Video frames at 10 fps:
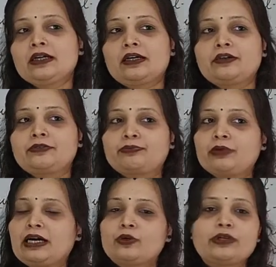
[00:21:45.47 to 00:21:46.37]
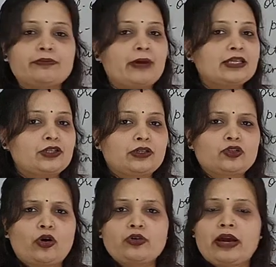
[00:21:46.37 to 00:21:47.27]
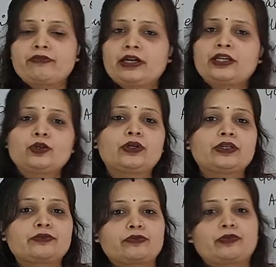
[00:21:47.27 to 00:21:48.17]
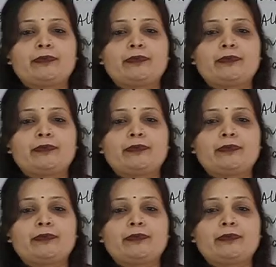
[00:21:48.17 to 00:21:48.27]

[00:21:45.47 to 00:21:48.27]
a good master's, or you have done your